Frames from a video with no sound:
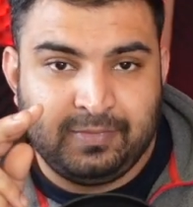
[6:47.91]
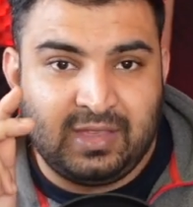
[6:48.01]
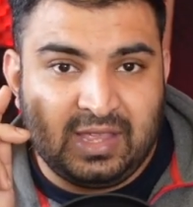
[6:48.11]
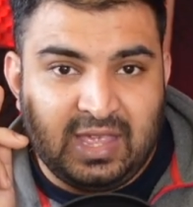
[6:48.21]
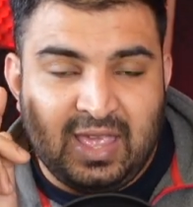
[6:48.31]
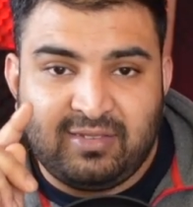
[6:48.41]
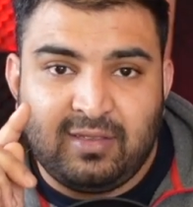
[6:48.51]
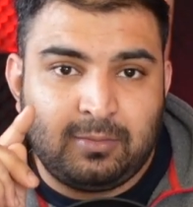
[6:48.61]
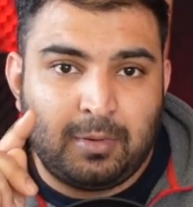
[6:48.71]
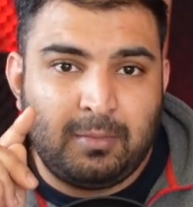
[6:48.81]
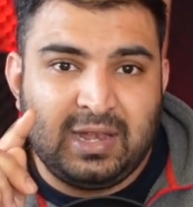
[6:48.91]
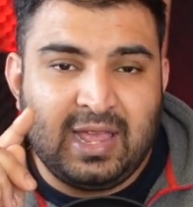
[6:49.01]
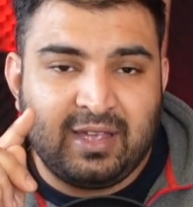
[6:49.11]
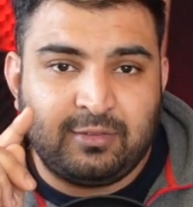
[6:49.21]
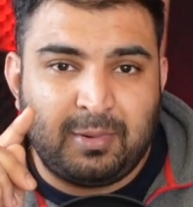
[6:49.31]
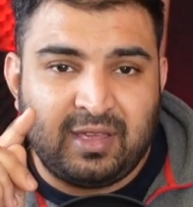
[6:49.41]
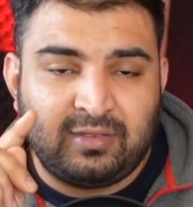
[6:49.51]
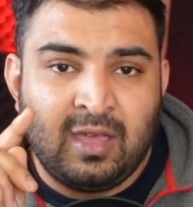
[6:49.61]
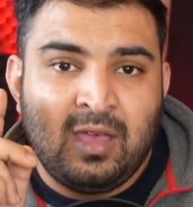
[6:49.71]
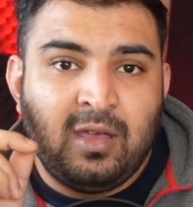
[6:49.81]
The cases from
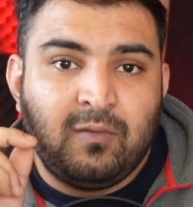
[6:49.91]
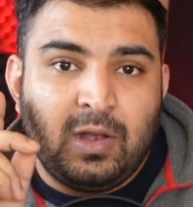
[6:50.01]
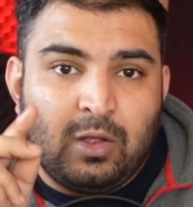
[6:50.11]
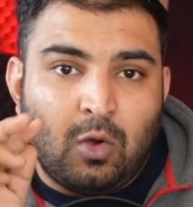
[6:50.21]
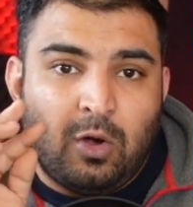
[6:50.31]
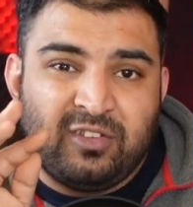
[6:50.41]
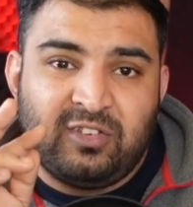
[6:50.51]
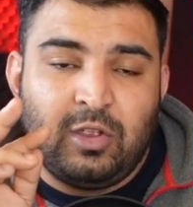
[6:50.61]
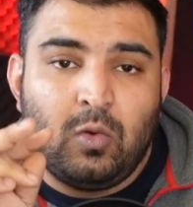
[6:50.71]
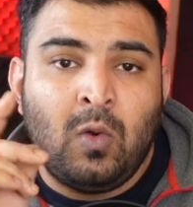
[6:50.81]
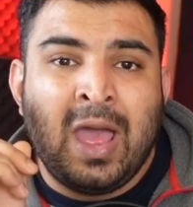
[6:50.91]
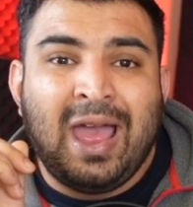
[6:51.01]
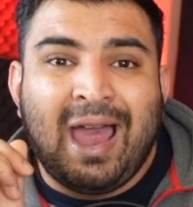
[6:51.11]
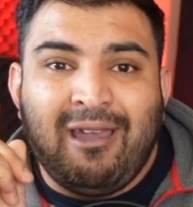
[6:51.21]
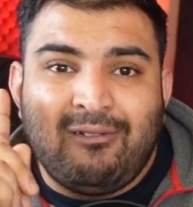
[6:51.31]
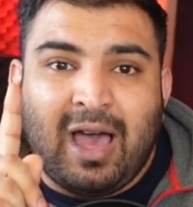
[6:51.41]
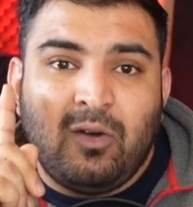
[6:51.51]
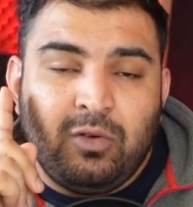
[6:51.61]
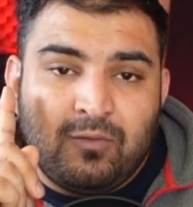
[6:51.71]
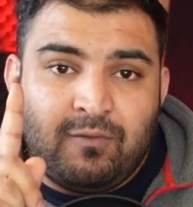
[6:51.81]
AliExpress will cost you
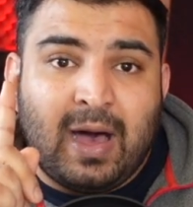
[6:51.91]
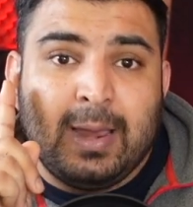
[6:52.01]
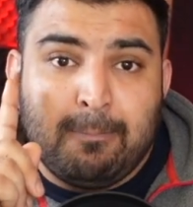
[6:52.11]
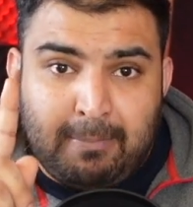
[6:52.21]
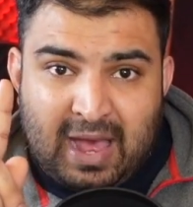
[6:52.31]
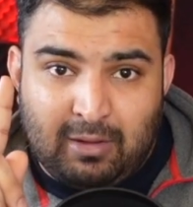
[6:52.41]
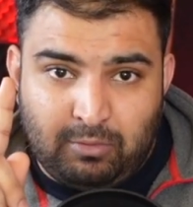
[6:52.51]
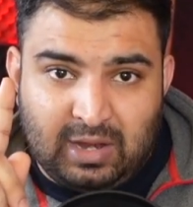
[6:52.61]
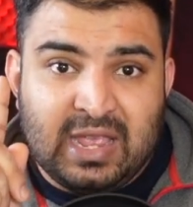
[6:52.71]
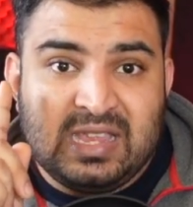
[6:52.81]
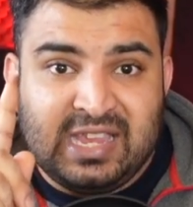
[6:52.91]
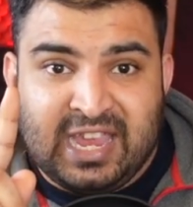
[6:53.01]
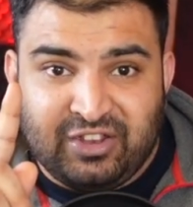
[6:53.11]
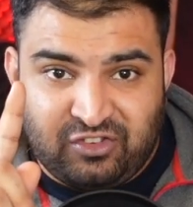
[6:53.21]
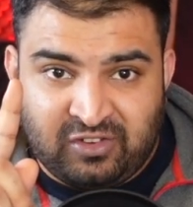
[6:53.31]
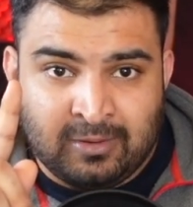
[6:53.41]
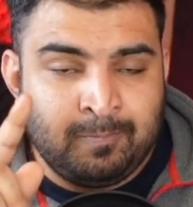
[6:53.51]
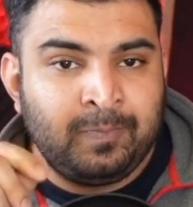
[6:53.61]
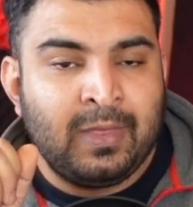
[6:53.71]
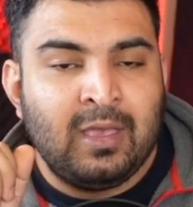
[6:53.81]
around £1 each.
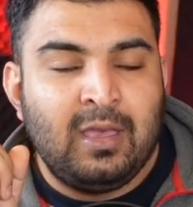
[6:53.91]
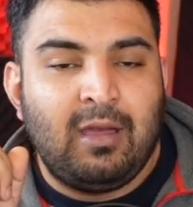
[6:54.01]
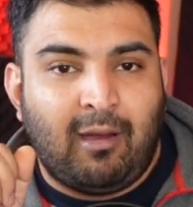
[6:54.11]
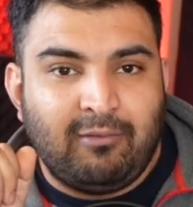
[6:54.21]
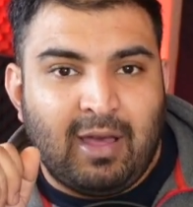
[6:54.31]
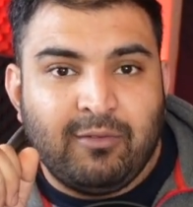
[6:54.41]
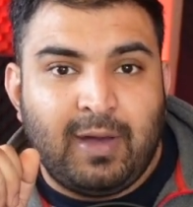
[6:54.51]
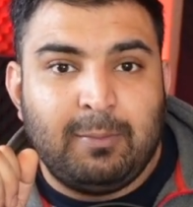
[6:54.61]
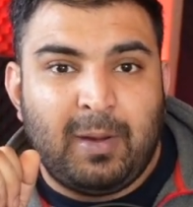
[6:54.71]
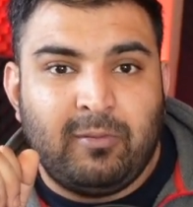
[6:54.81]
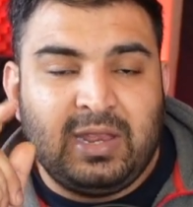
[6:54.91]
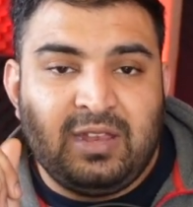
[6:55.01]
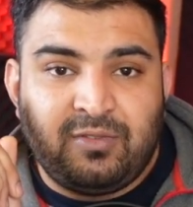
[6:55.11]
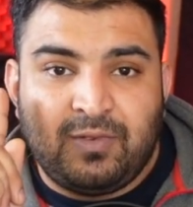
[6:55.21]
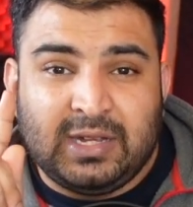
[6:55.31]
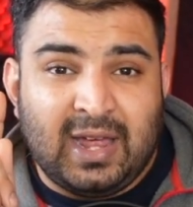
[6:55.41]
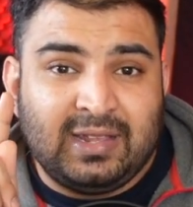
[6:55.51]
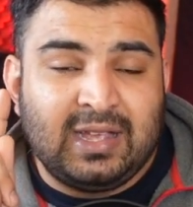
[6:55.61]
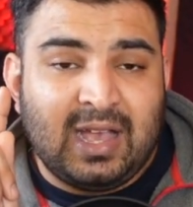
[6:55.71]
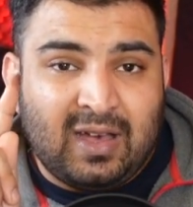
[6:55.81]
Around £1 each, what are
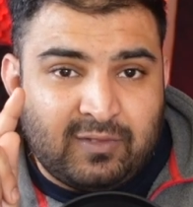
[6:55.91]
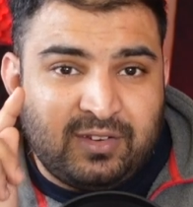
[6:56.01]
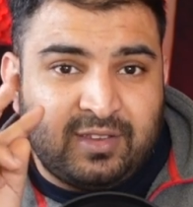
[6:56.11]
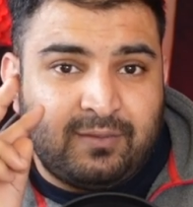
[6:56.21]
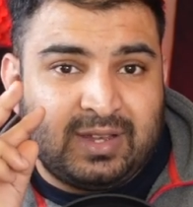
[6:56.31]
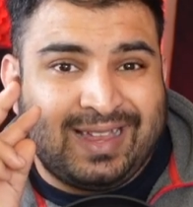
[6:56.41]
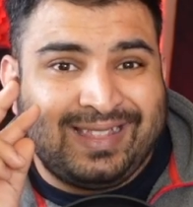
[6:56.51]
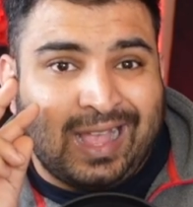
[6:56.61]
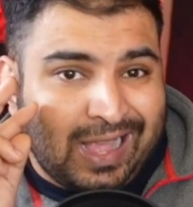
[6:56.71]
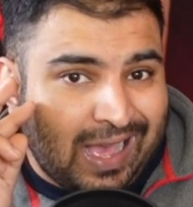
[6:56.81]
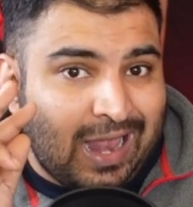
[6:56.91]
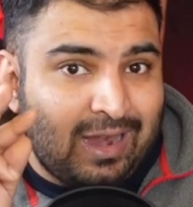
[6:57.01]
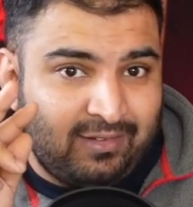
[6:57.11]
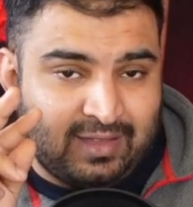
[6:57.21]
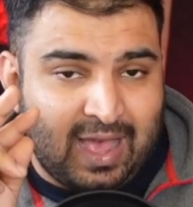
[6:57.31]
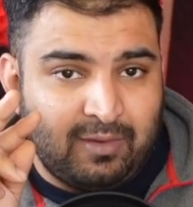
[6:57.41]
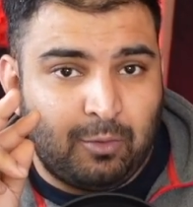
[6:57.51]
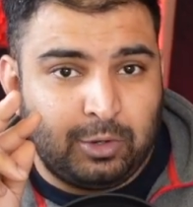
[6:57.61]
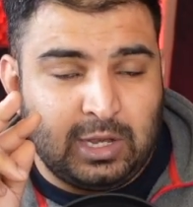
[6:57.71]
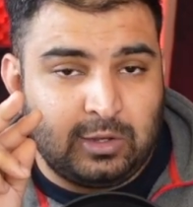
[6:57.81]
the covers and what are the colors that I
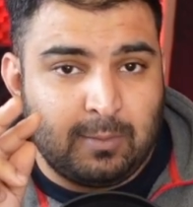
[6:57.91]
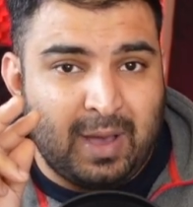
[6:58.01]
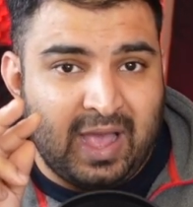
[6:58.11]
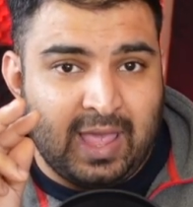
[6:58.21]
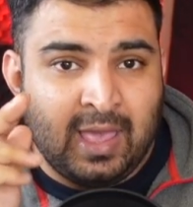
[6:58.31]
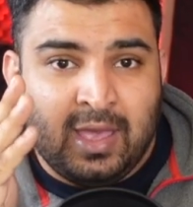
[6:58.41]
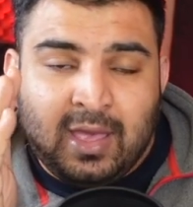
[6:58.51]
want you to buy?